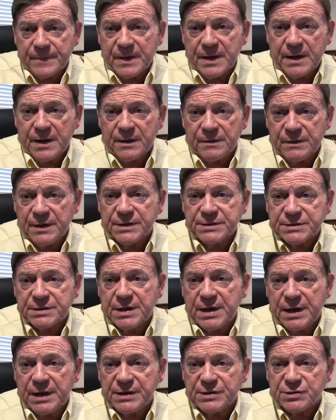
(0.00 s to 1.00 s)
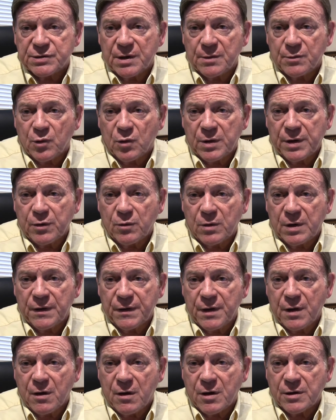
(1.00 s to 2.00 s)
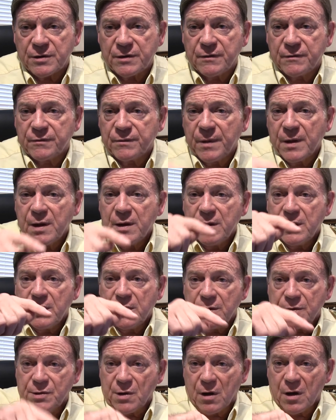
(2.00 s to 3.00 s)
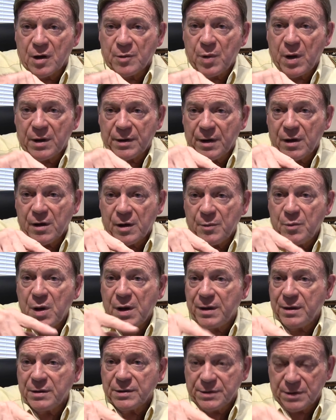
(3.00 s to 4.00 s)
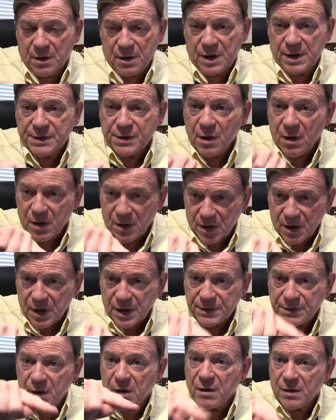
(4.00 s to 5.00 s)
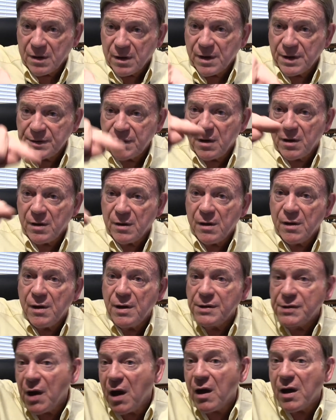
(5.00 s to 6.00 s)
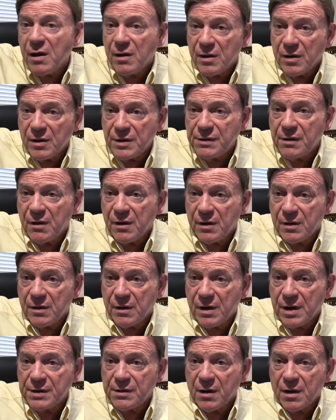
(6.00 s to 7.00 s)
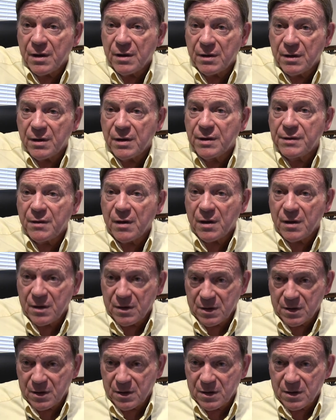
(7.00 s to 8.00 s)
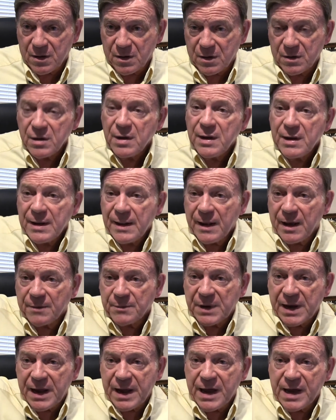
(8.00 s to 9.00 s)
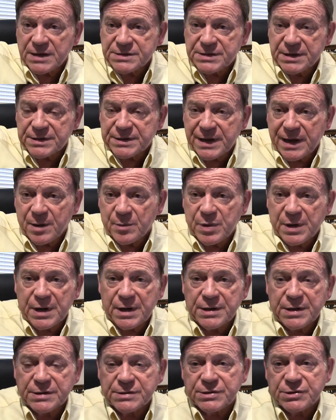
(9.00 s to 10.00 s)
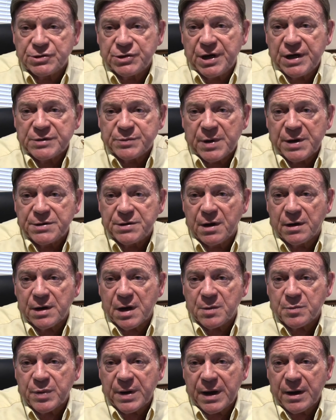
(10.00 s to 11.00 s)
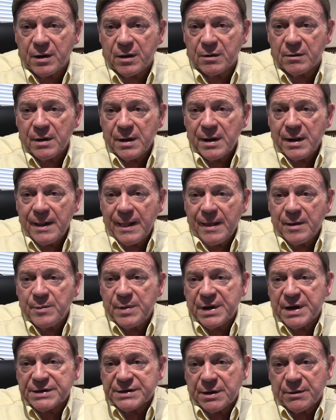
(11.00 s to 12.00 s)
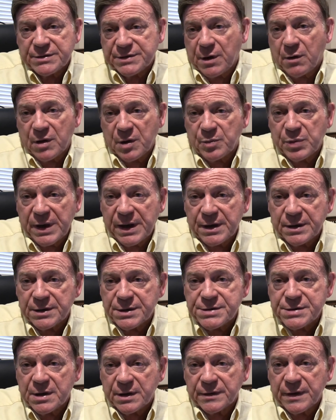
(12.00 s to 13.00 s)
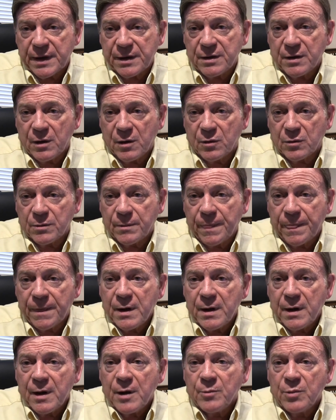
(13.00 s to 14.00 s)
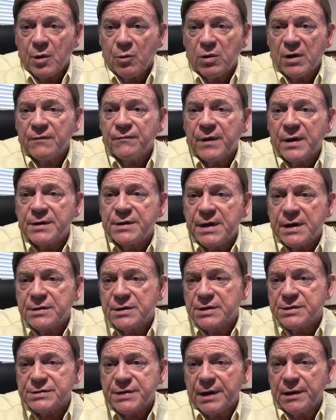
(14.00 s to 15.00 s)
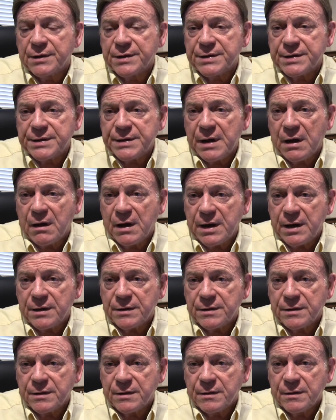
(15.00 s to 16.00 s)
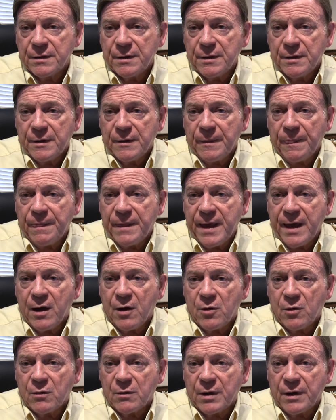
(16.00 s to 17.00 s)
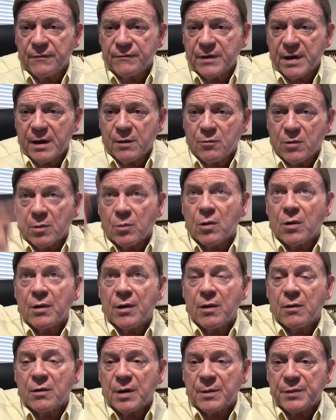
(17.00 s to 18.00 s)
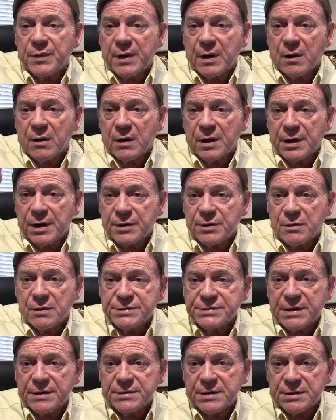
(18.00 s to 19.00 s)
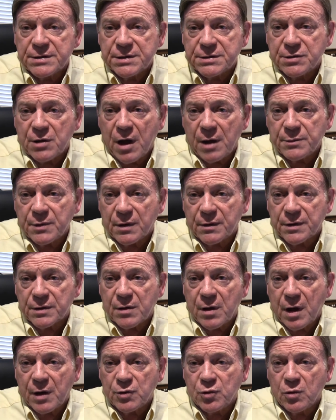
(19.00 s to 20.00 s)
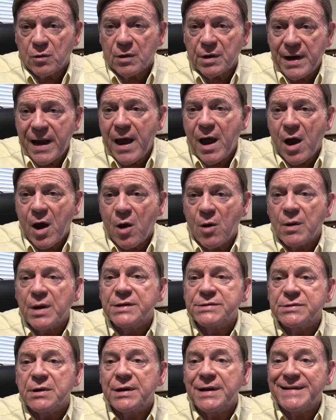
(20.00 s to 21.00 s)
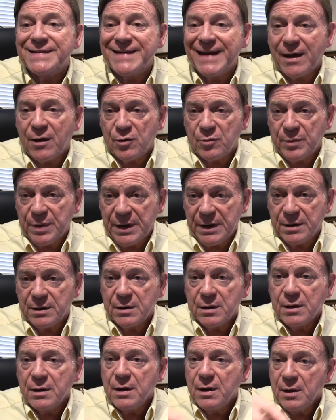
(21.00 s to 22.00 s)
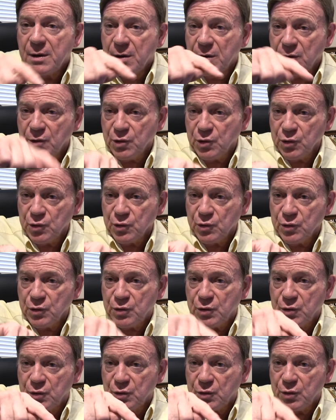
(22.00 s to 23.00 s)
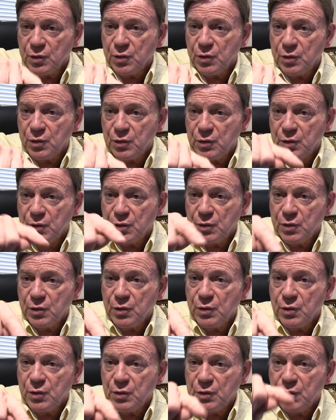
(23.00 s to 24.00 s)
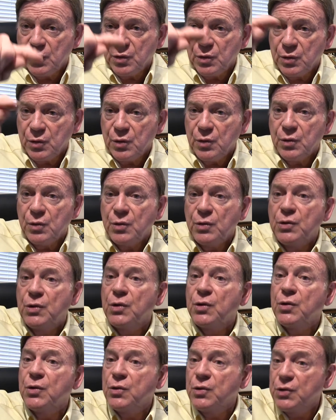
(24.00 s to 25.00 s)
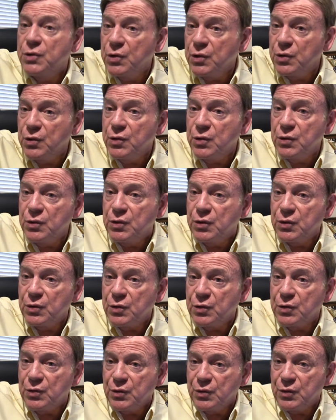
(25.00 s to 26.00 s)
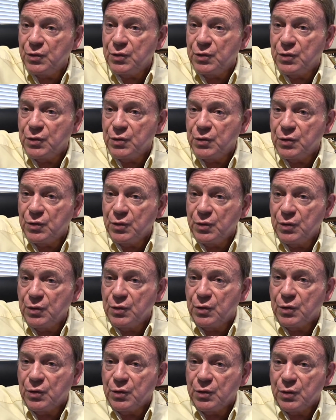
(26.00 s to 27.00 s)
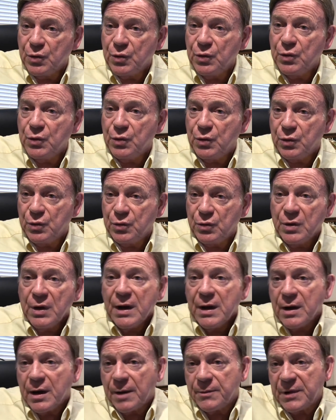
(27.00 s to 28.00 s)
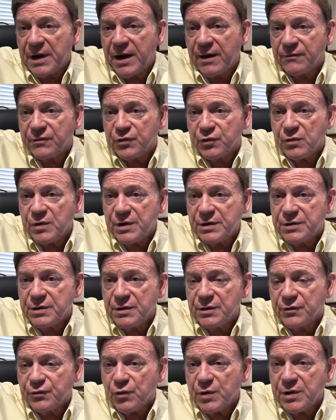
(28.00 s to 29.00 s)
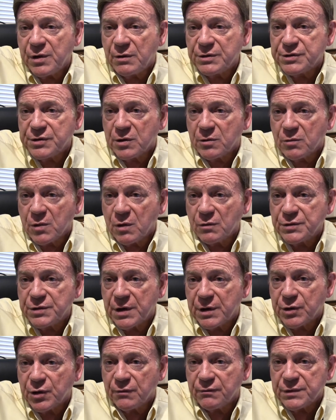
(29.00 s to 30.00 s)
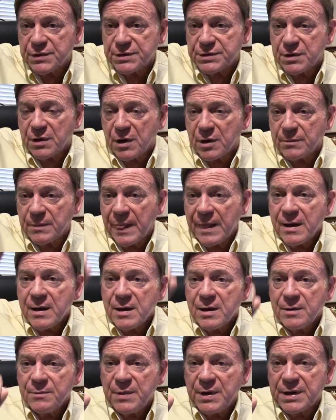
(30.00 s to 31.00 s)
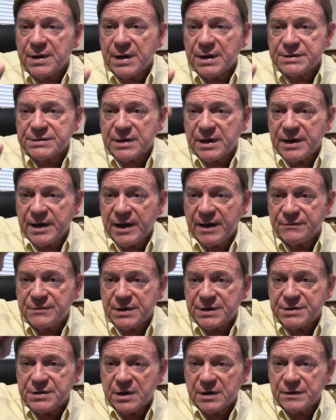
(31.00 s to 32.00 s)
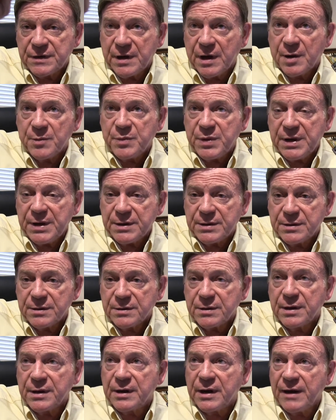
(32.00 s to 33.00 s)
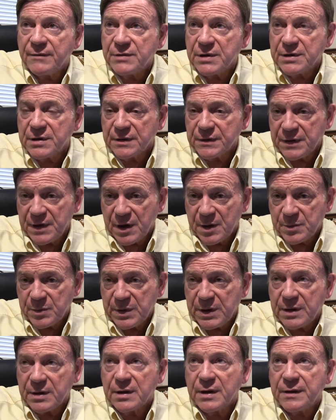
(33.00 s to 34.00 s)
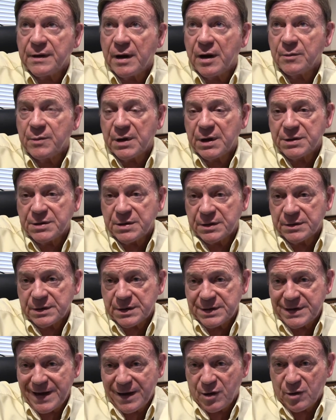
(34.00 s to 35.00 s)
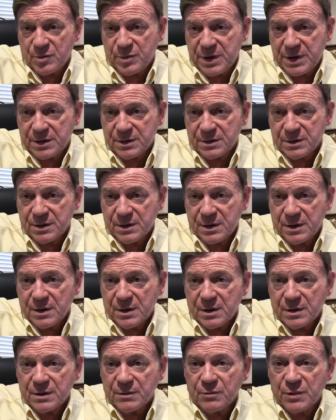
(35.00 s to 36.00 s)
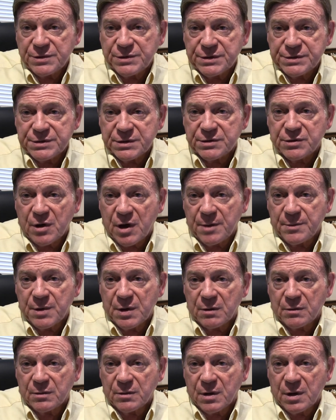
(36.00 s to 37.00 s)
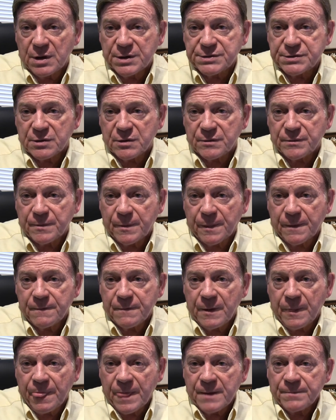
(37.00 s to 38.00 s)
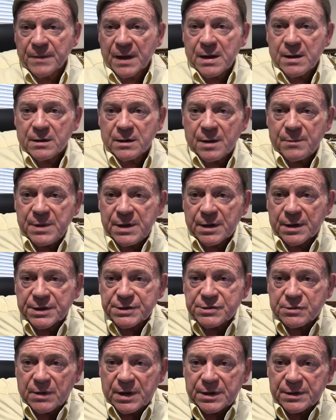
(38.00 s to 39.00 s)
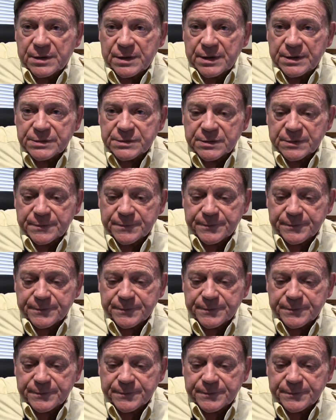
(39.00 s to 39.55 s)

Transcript: in this case, I'm only going to the octave. Da ba da ba da da da da da da da da. I'm going to accent that, but it doesn't change my tonguing pattern because I was already planning to tongue that note. But what if I take the scale to the ninth? Now I've got one more note up there, and it turns out that the top note of the contour now is on a downbeat. Do do do do do do do do do do. I'm going to have three notes in a row tongued over the top because I have to tongue the upbeat, and I have to tongue the upbeat, and I'm going to tongue the downbeat, which is the top note also. Let me illustrate these.